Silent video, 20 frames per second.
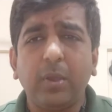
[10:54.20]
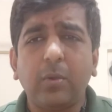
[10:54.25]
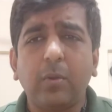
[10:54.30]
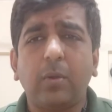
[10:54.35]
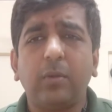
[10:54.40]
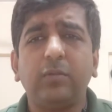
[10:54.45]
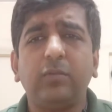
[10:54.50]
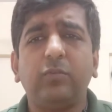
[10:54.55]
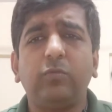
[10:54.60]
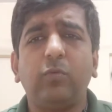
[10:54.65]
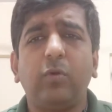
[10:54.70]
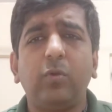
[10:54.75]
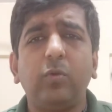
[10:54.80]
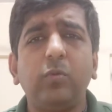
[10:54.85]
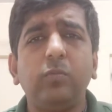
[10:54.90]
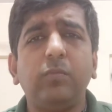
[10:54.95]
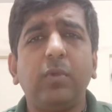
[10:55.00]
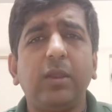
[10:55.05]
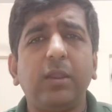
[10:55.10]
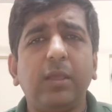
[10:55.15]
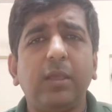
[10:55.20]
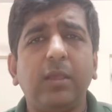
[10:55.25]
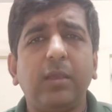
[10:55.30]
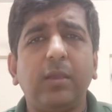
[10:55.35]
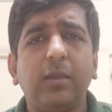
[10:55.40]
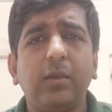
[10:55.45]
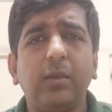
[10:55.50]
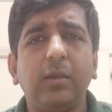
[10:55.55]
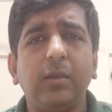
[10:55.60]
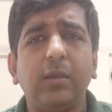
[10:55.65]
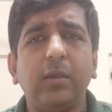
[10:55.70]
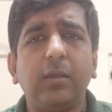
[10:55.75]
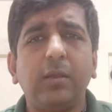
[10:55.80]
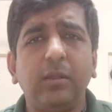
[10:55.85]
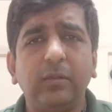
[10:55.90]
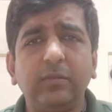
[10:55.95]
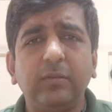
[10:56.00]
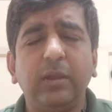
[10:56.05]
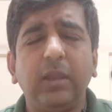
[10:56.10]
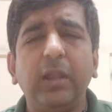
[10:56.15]
because Varun Berry
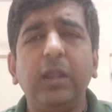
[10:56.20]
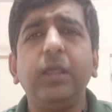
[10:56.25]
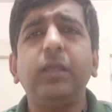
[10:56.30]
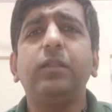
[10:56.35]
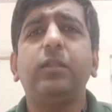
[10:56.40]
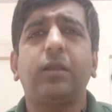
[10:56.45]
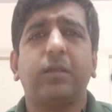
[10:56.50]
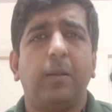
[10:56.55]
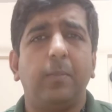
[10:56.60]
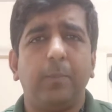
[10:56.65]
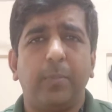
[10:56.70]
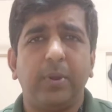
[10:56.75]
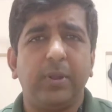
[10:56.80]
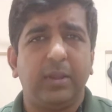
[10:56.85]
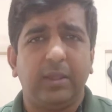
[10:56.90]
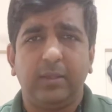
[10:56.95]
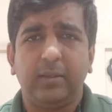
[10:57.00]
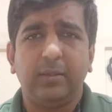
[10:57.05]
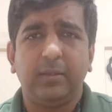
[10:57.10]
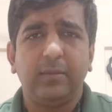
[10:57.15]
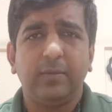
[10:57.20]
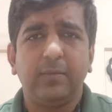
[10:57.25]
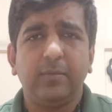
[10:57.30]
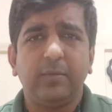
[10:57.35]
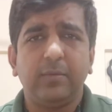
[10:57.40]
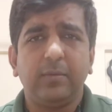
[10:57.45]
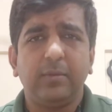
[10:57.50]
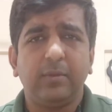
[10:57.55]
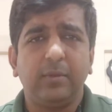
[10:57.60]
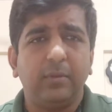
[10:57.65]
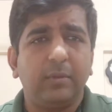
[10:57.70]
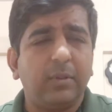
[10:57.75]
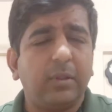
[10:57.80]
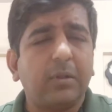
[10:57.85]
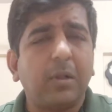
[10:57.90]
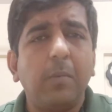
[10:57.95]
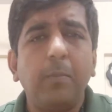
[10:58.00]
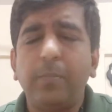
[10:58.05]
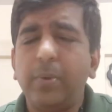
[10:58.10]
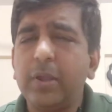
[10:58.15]
is leading the company. The
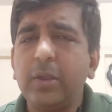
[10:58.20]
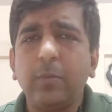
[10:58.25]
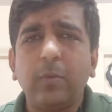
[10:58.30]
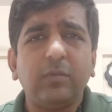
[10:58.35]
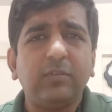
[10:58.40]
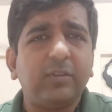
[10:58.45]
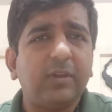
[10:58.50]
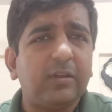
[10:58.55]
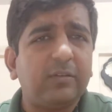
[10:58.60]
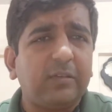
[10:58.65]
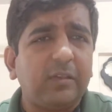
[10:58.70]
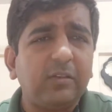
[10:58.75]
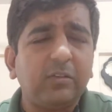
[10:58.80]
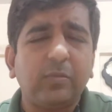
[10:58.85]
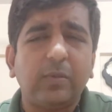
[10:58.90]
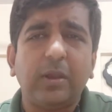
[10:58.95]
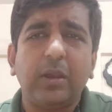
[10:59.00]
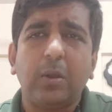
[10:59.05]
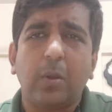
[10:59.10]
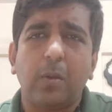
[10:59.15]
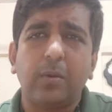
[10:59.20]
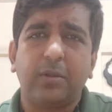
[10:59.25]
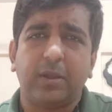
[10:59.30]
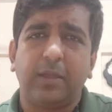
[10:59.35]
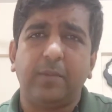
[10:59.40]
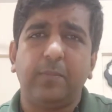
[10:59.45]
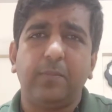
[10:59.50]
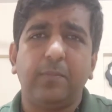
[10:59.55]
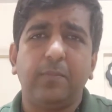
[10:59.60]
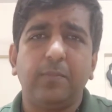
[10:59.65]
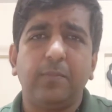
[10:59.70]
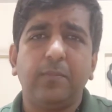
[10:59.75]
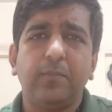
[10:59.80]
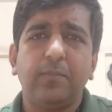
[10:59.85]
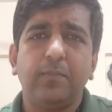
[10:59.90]
company was there since very long time,